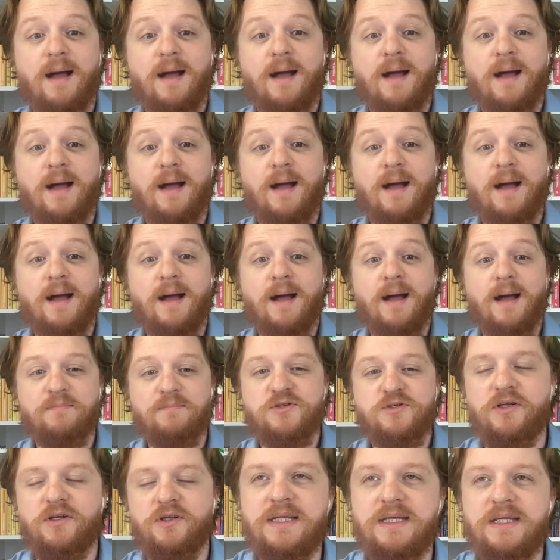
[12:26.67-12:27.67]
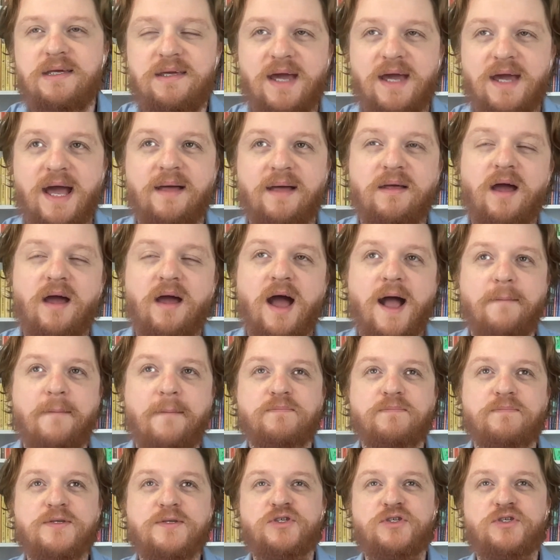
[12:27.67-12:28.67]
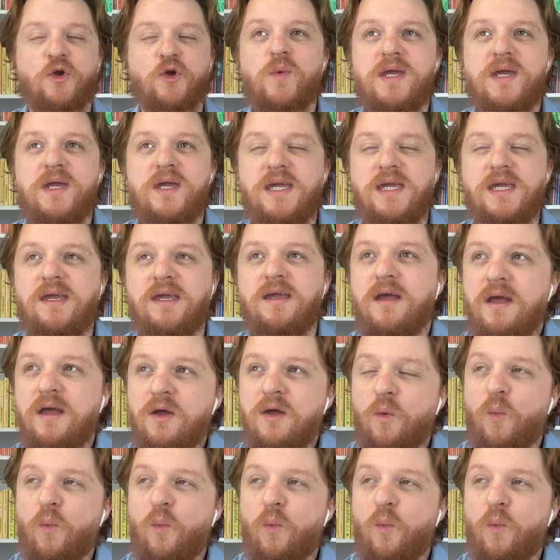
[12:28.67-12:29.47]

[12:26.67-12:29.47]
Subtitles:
Yes, absolutely. Yeah. So we